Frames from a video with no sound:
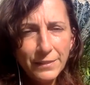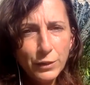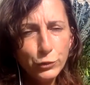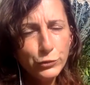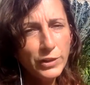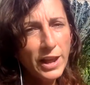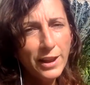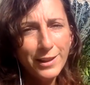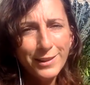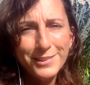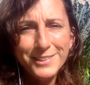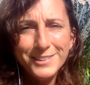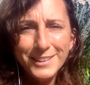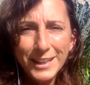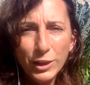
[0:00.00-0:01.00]
and there's not a
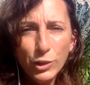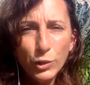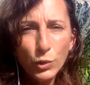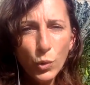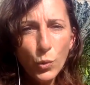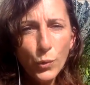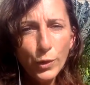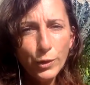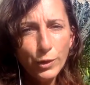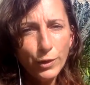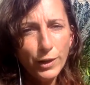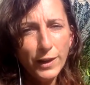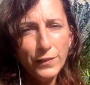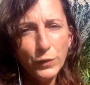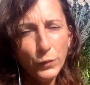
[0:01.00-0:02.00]
single
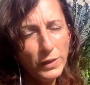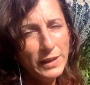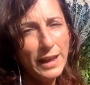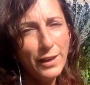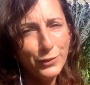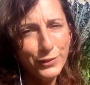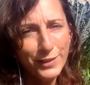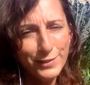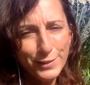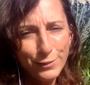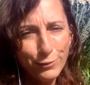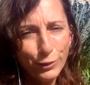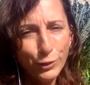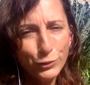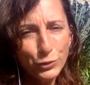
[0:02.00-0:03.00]
corner in the greenhouse that's
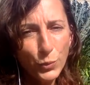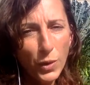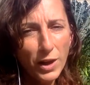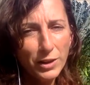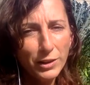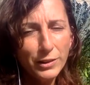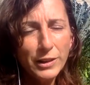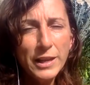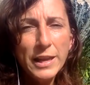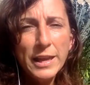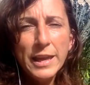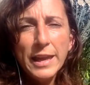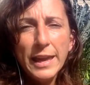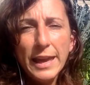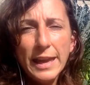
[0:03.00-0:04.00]
difficult to water.
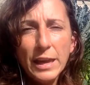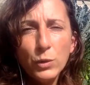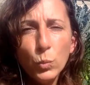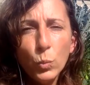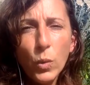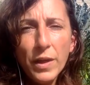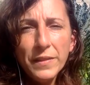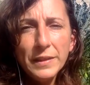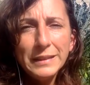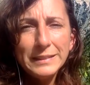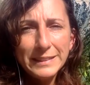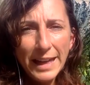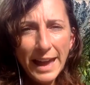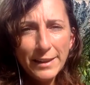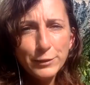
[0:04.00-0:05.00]
And one
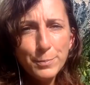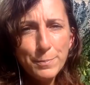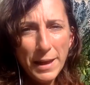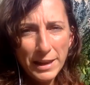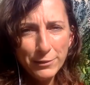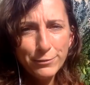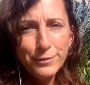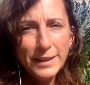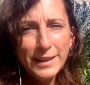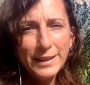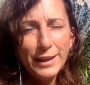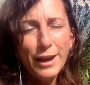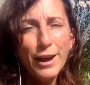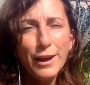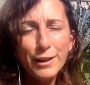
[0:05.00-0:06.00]
last
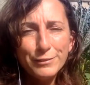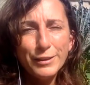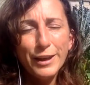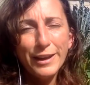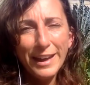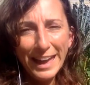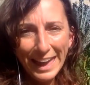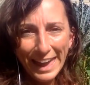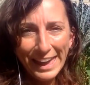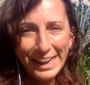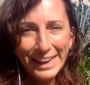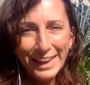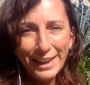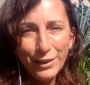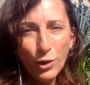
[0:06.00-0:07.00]
benefit of a
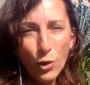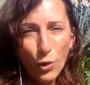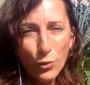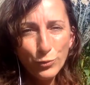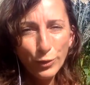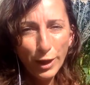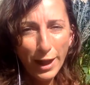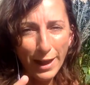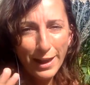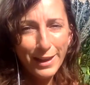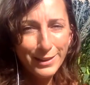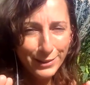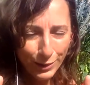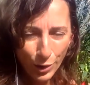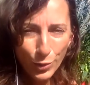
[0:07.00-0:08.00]
hanging
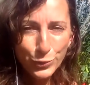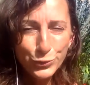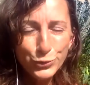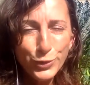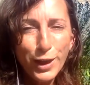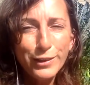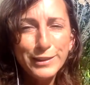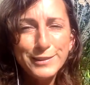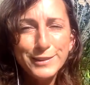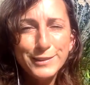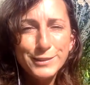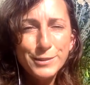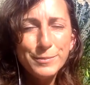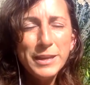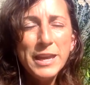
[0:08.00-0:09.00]
overhead hose trolley
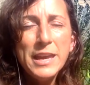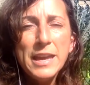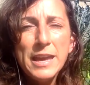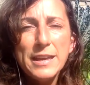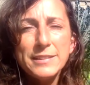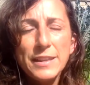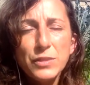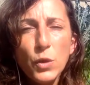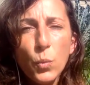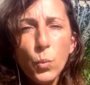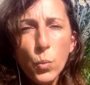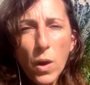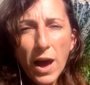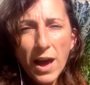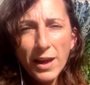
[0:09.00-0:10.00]
system is that the
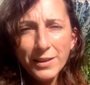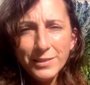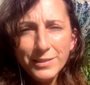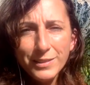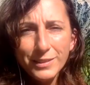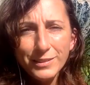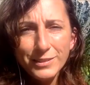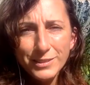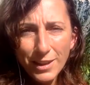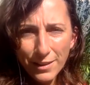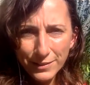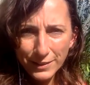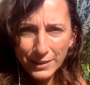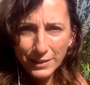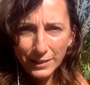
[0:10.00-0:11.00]
wand
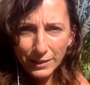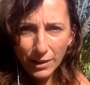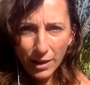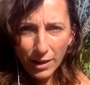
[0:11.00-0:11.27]
doesn't